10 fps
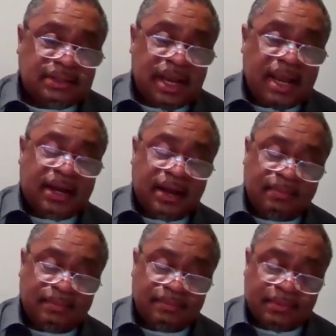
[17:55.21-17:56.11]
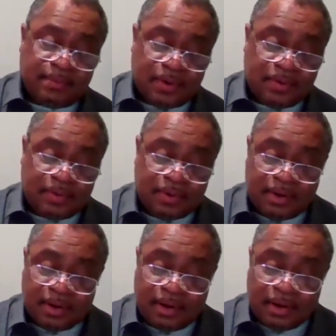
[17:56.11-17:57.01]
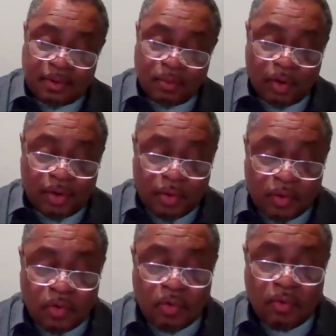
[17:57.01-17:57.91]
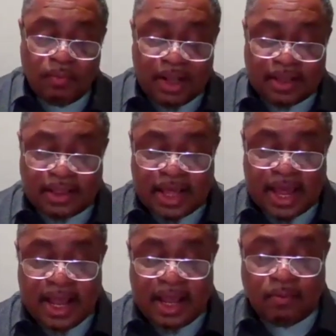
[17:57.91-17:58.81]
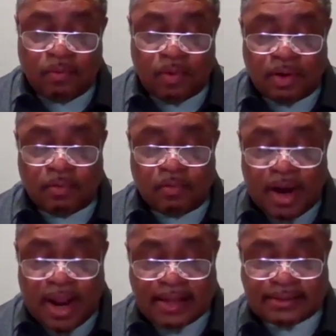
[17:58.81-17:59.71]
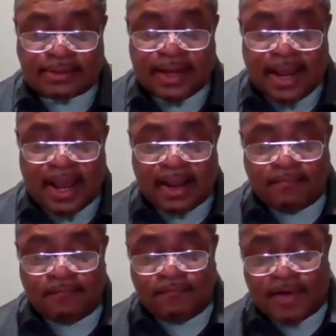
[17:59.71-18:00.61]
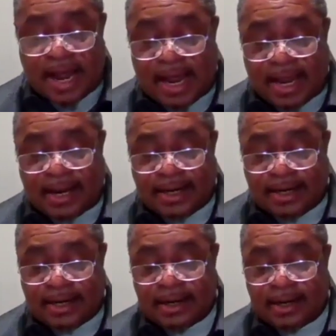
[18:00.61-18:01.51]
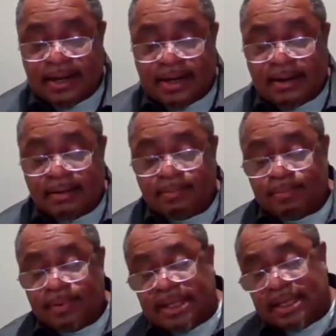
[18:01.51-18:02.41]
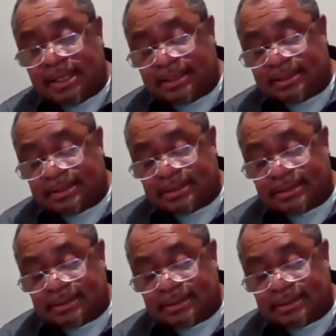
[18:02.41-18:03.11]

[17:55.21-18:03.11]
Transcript: Jacob, come on, with whom they would rest and find peace.